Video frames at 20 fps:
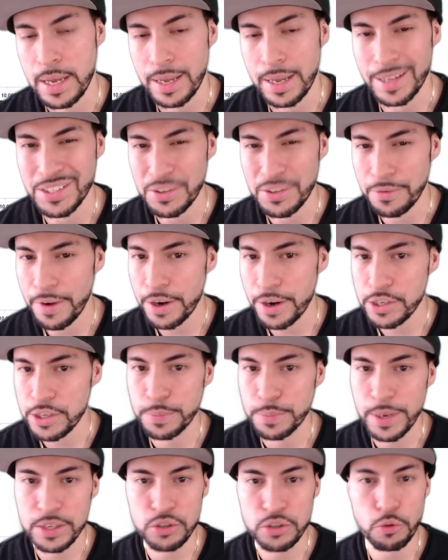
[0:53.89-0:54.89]
It's a very
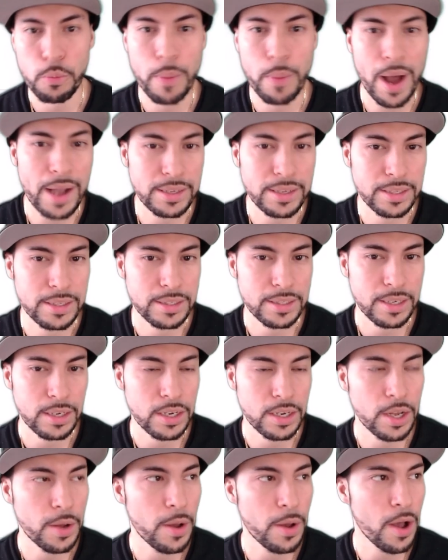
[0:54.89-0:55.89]
special box. It's going
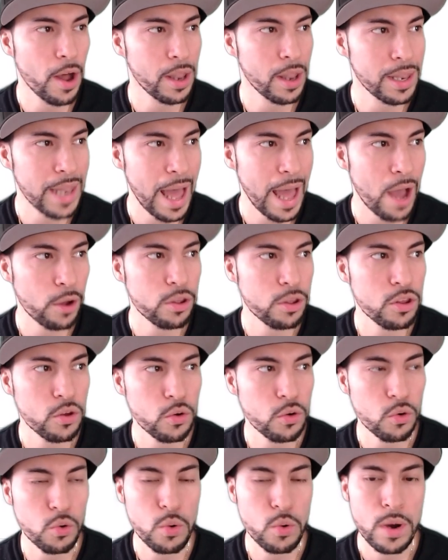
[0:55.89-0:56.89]
to allow
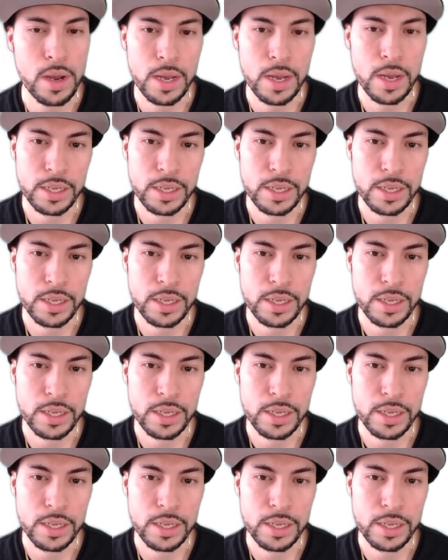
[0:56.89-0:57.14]
you